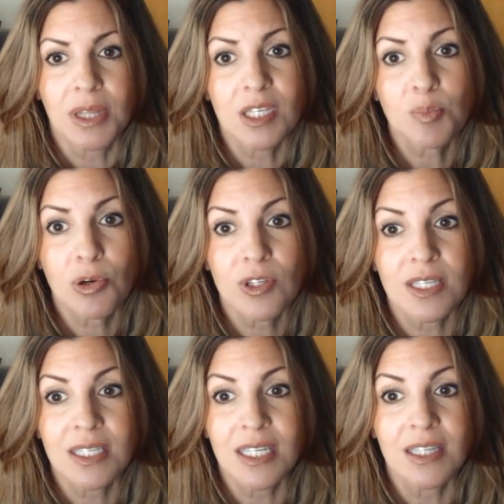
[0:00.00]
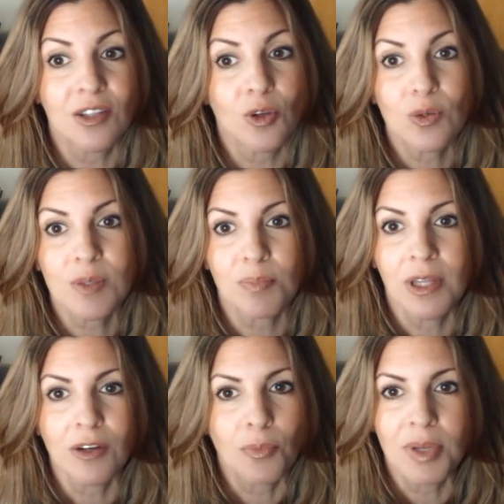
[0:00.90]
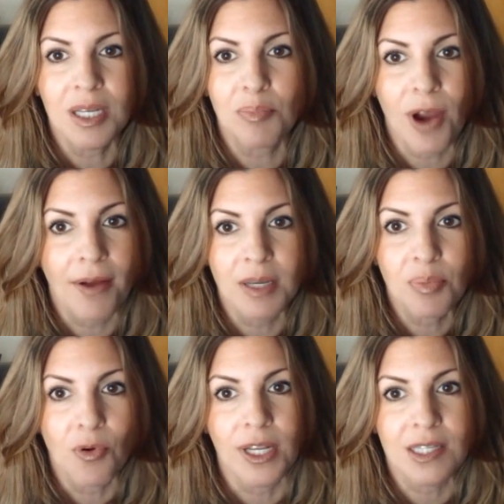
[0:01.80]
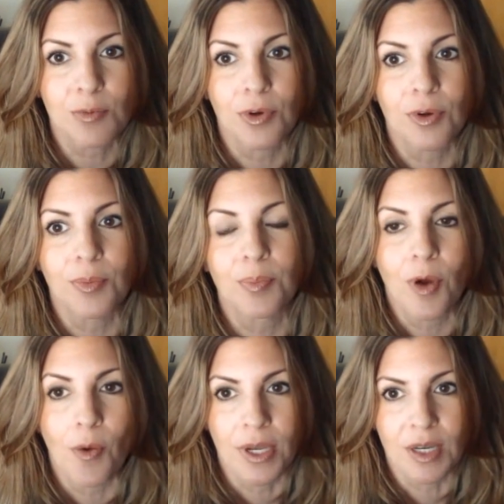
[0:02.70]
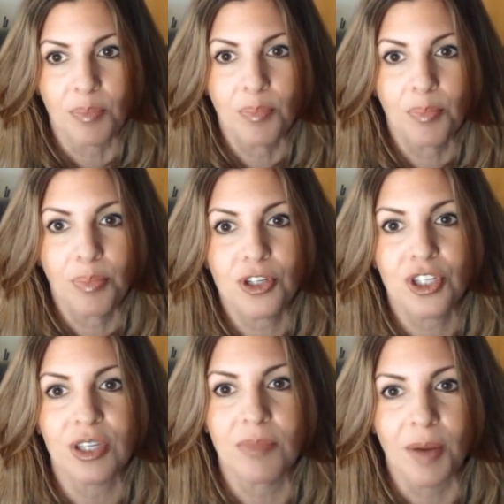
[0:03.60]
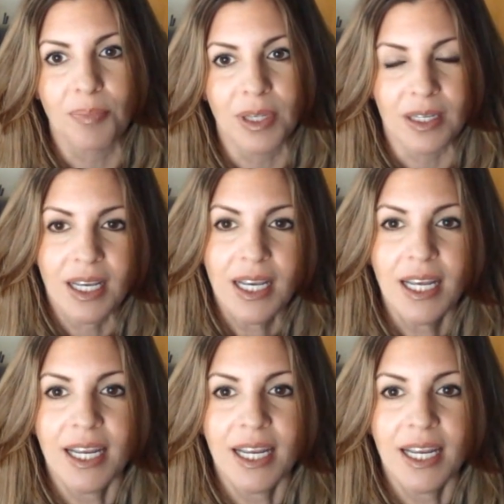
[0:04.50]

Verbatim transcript: but this person did, then those little bitty brownie points were going to push them up and,